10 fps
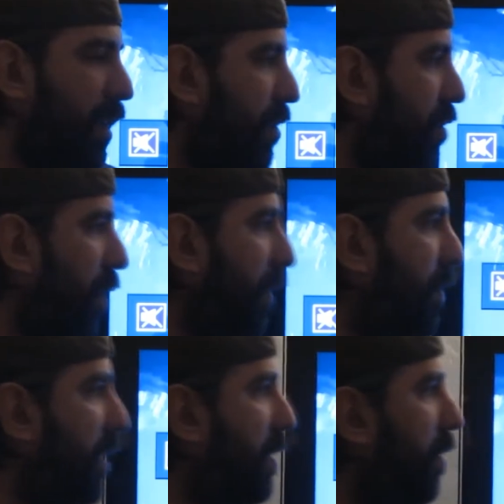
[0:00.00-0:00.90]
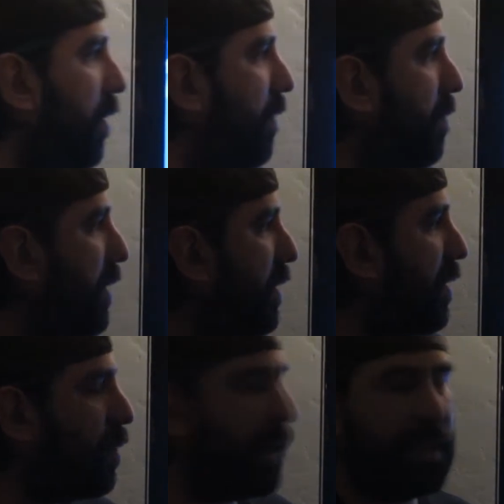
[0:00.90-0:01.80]
So if you could learn from these
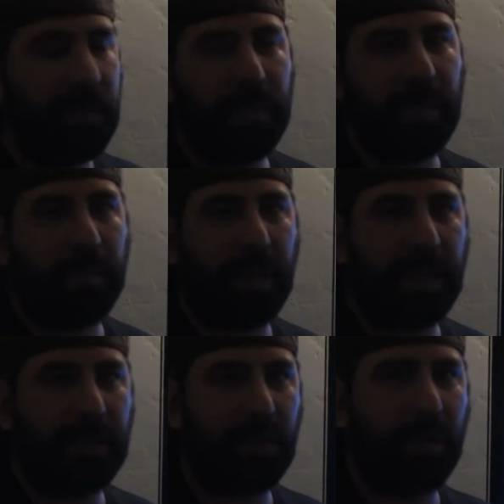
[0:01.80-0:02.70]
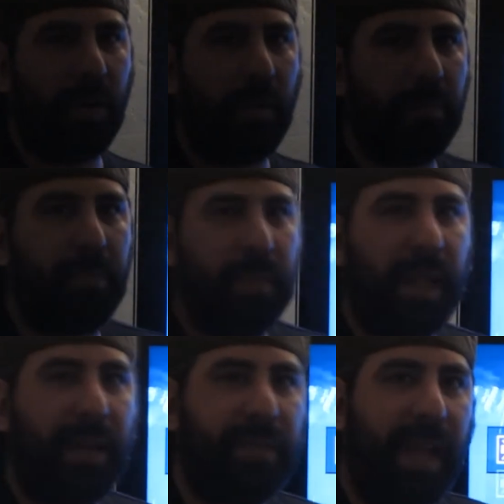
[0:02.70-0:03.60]
situations and apply it to your own
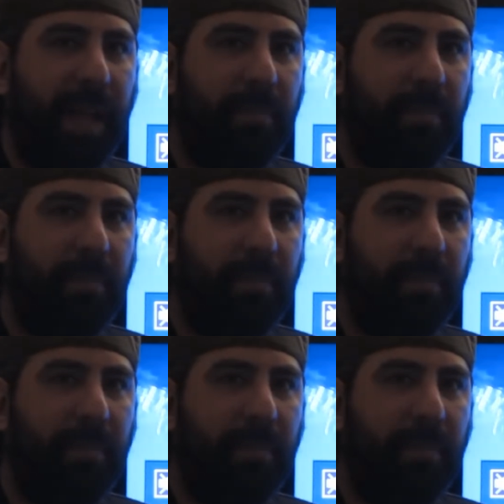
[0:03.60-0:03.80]
live